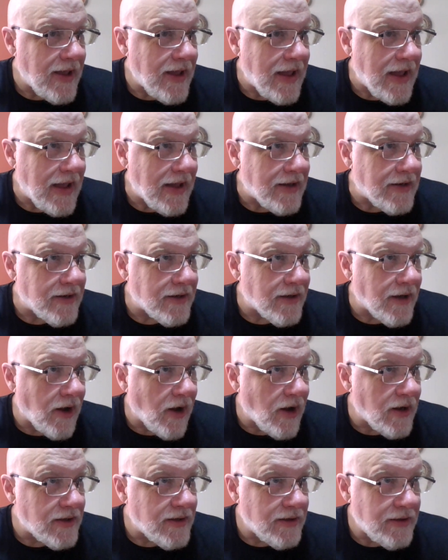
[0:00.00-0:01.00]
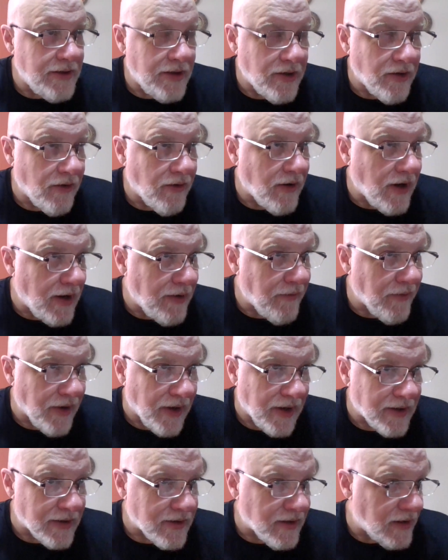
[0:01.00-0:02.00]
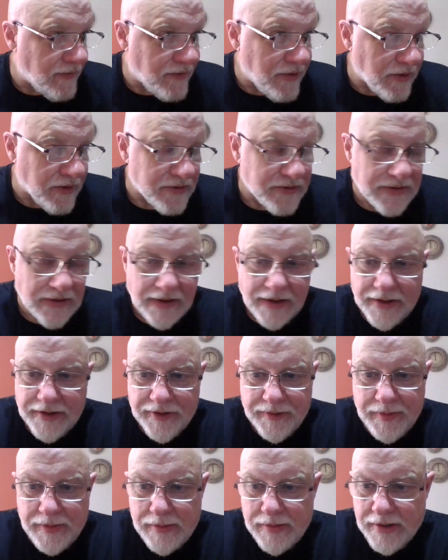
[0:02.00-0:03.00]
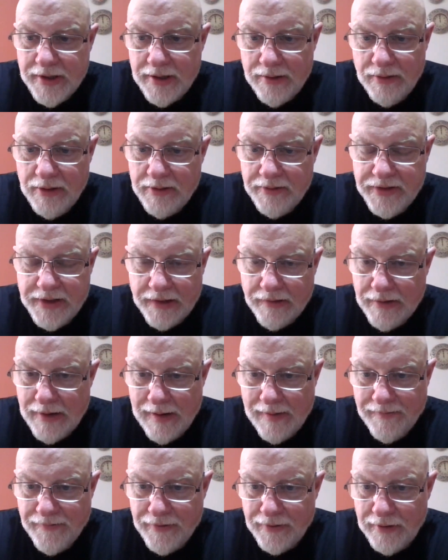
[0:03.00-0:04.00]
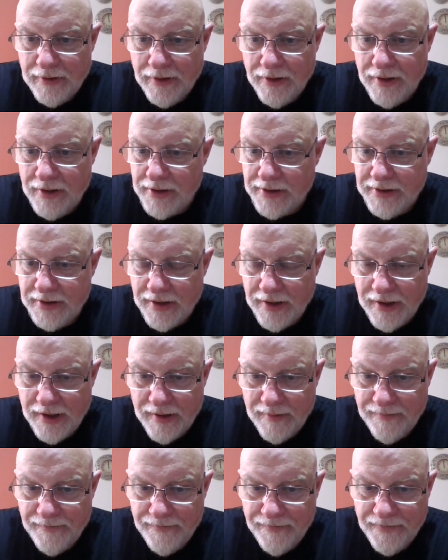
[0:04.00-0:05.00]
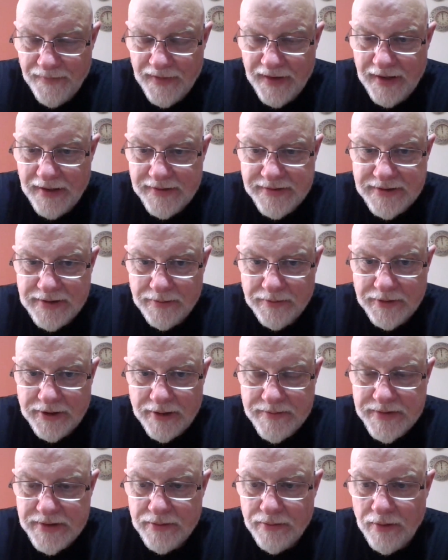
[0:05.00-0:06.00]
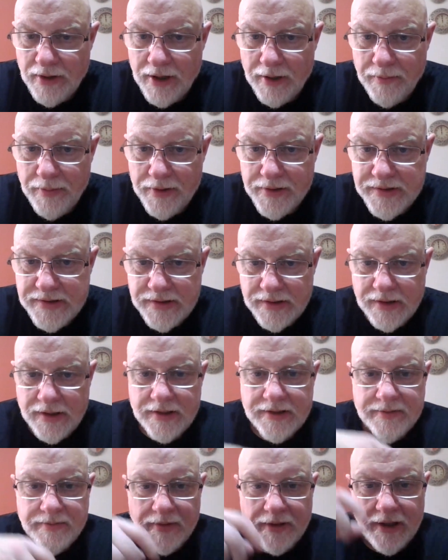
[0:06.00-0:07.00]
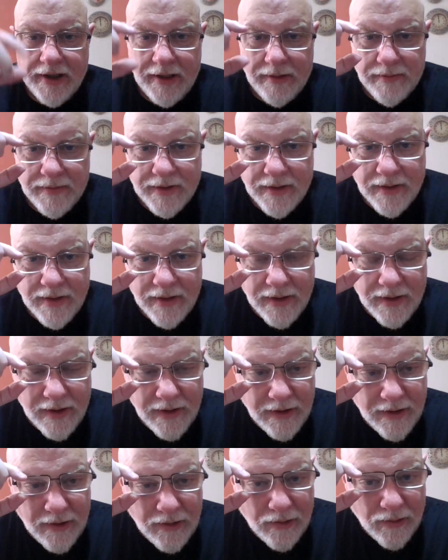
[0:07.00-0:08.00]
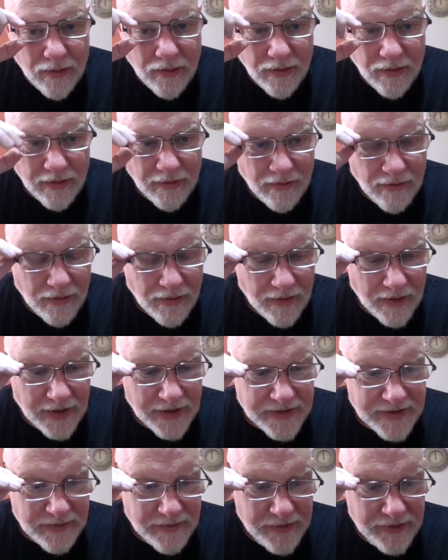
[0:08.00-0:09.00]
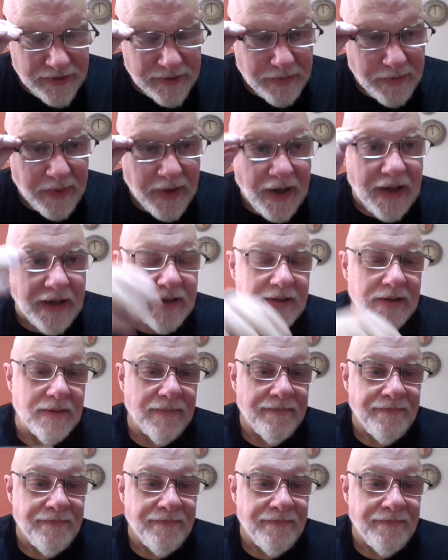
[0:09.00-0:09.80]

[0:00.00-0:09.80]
And, you know, ironically, of course, a lot of those people get away with that crap for a long time. And sometimes the wrong person gets blamed or gets abused. But